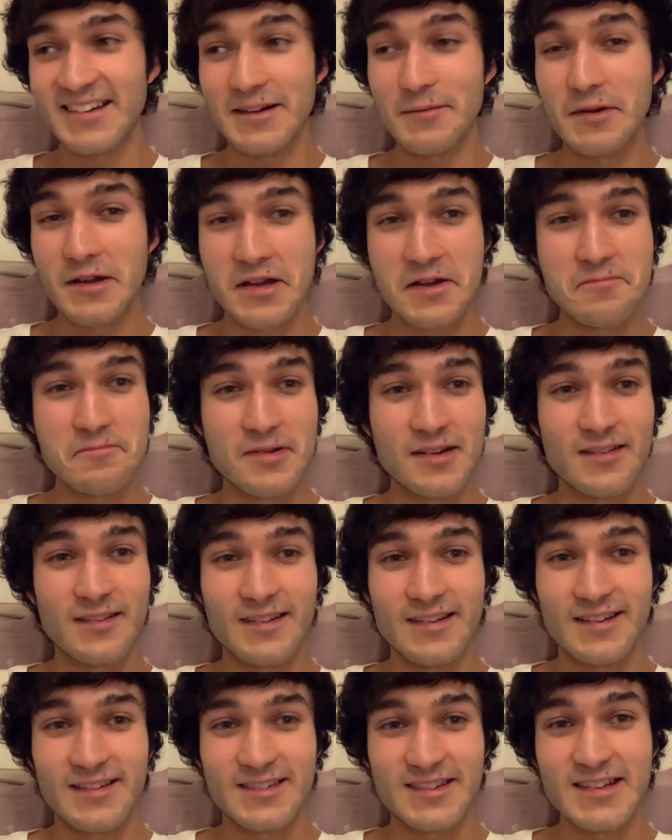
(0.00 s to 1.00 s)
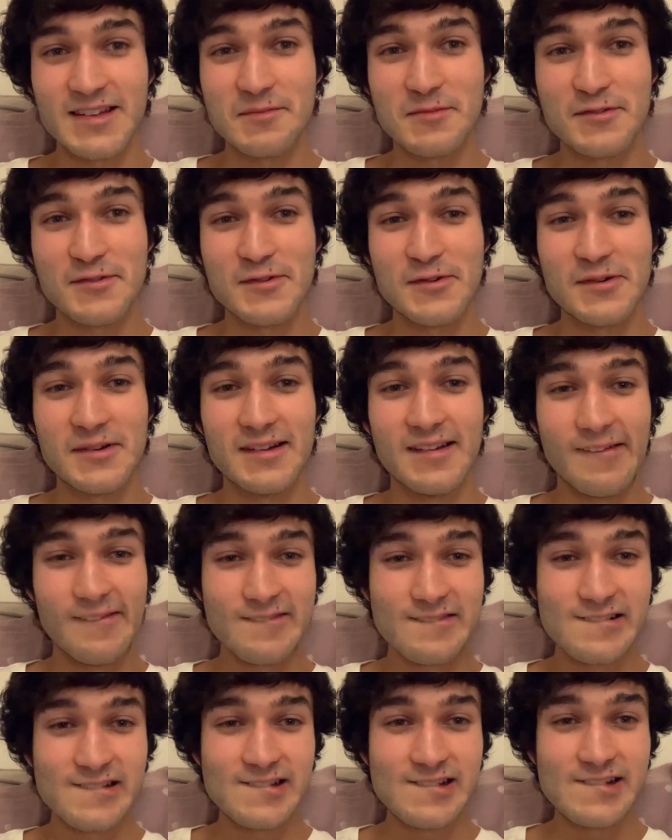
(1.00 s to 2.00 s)
I'm my own pundit. I said that before.
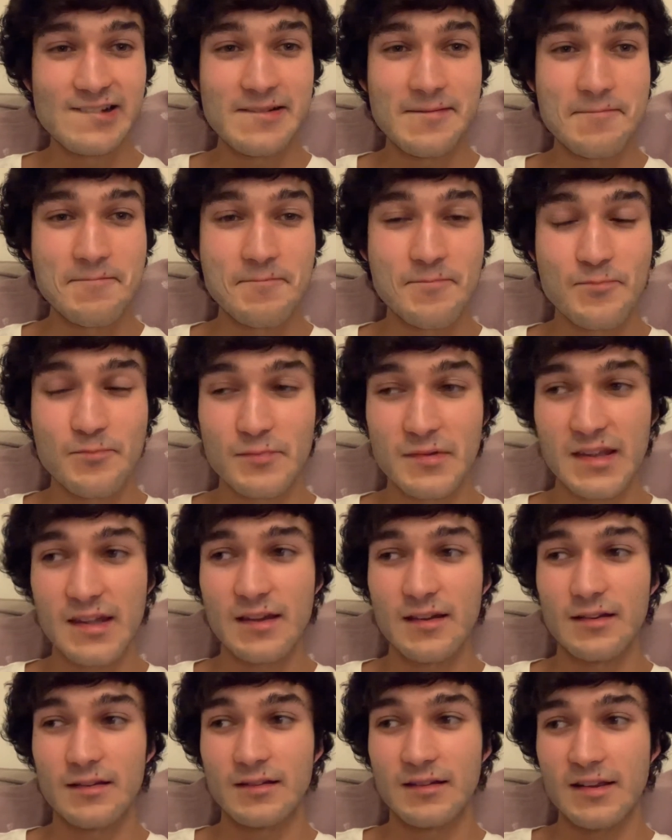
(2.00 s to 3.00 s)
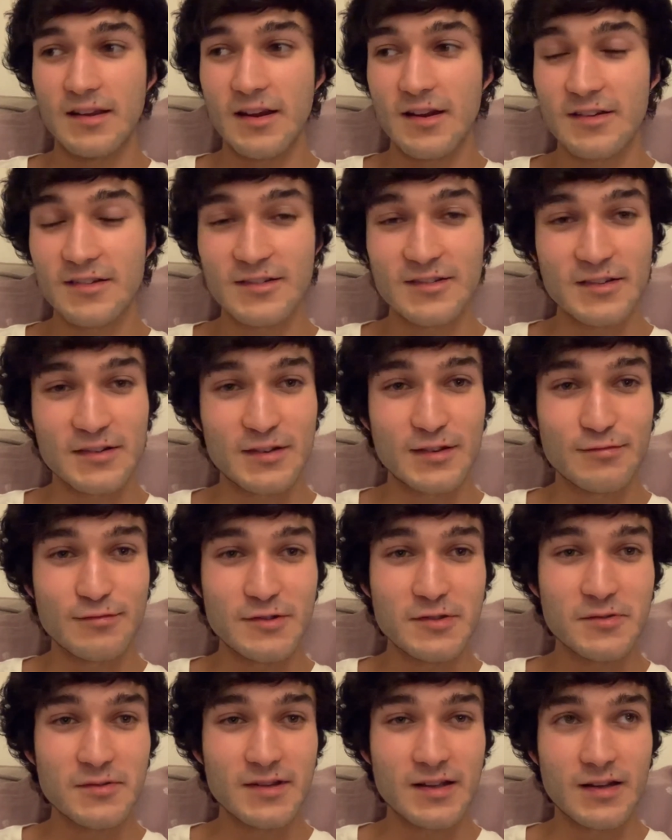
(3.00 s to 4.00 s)
Um, but yeah, England are
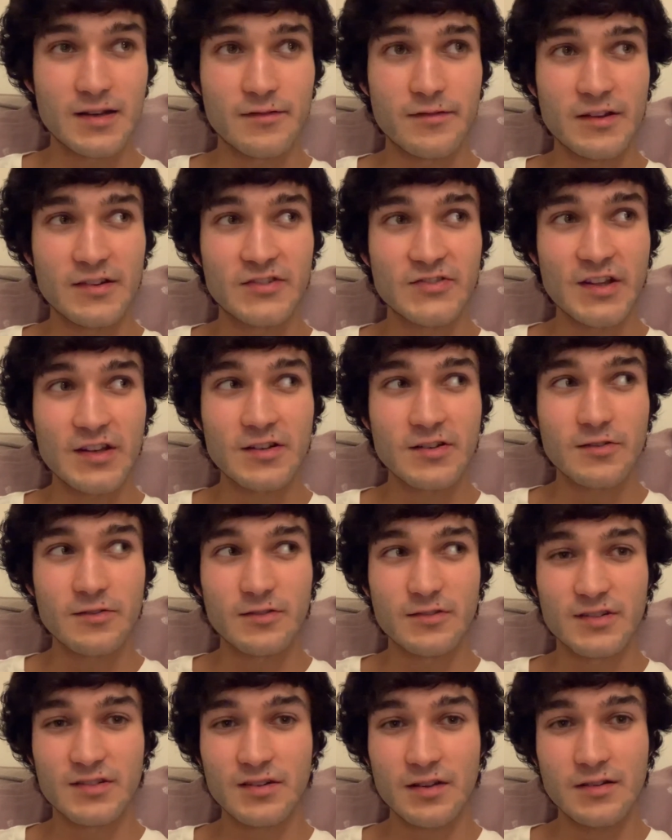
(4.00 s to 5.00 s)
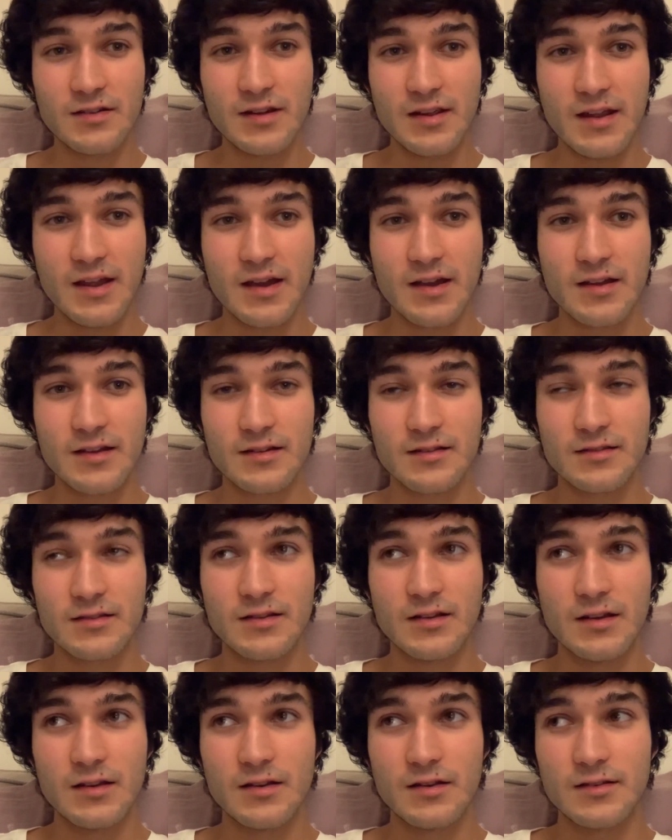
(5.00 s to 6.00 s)
through. They're going to face Senegal on Sunday at
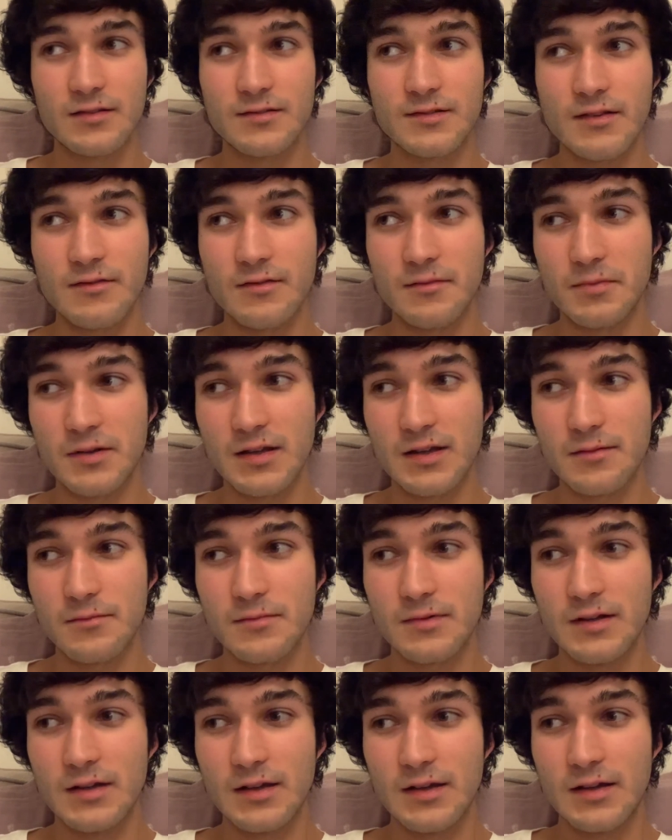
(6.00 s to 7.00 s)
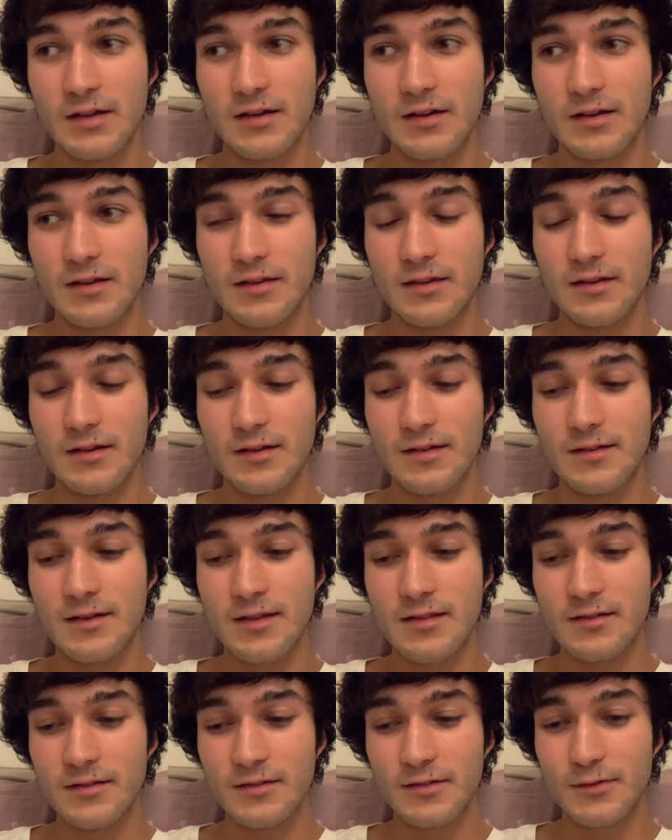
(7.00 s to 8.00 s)
7 p.m. Then the
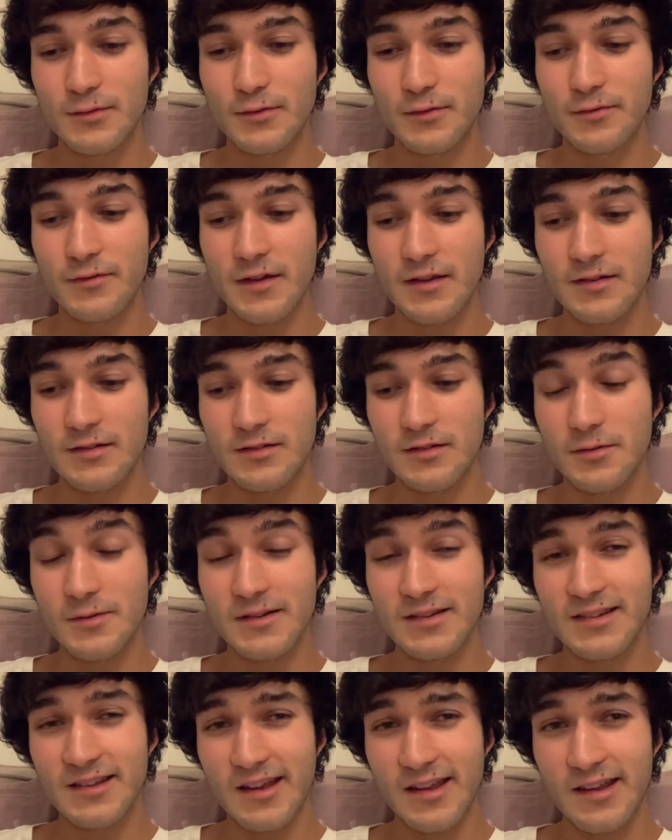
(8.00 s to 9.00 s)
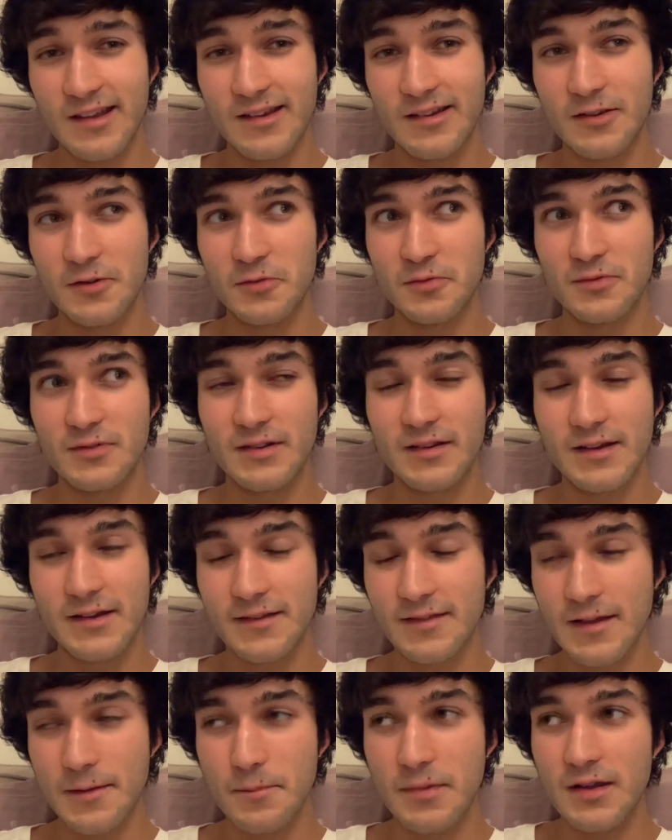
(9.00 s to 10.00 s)
Netherlands will face USA. Who, they,
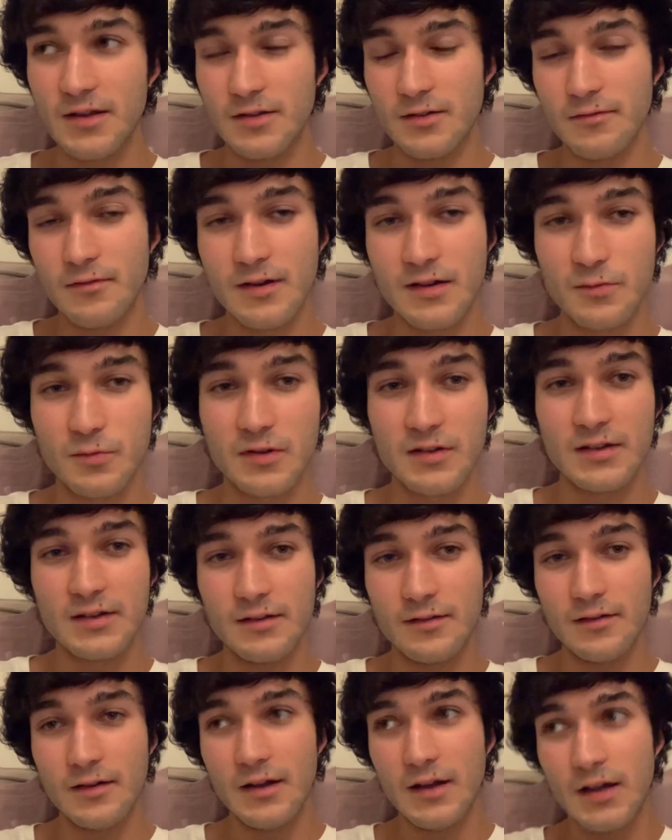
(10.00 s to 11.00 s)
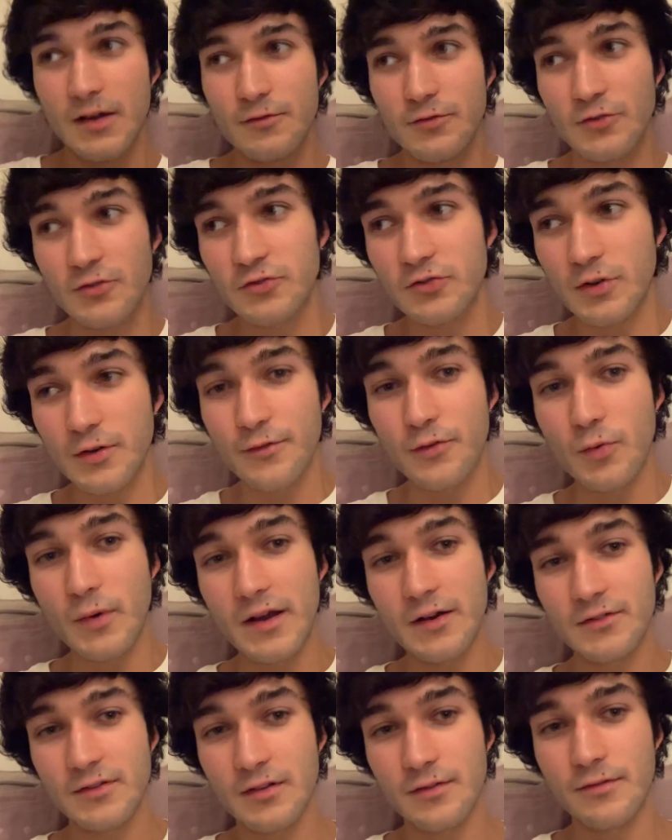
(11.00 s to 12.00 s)
are beating Iran 1 0. Feel sorry for
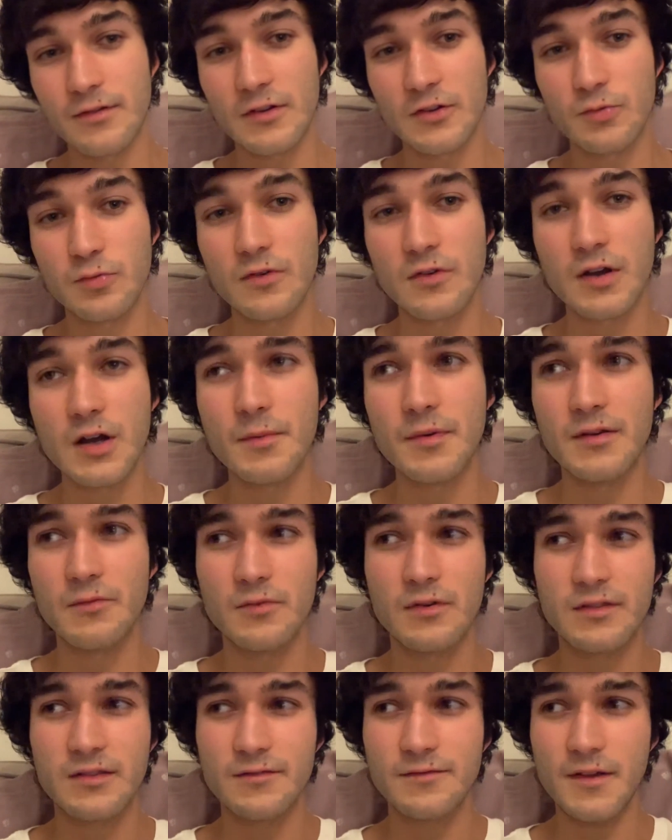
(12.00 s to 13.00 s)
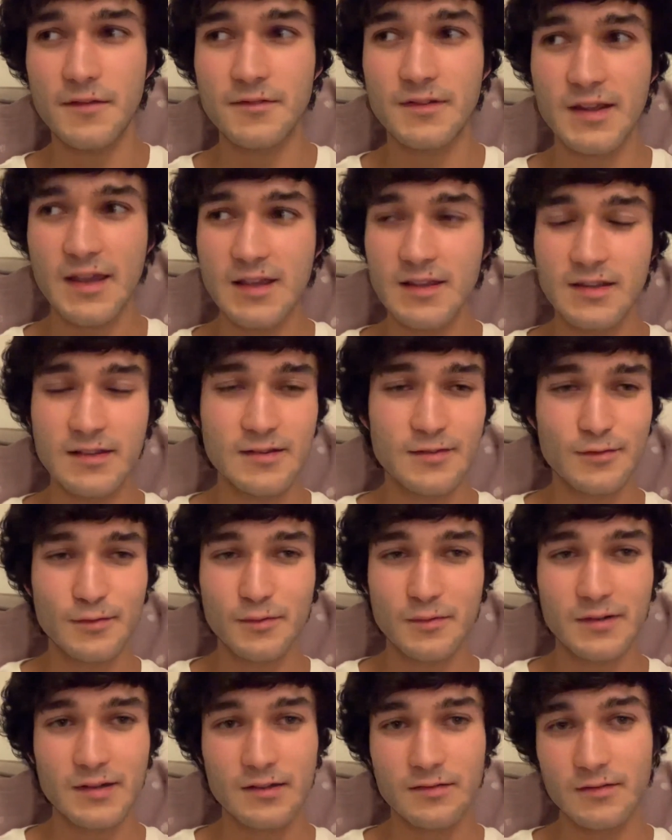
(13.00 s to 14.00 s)
Wales. Their first World Cup in what 58 years or
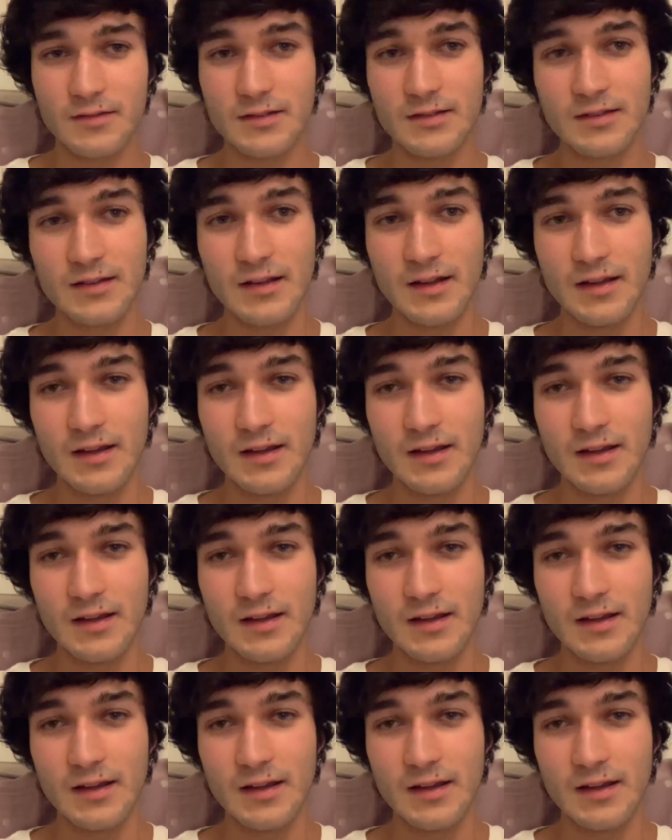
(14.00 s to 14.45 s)
whatever it is.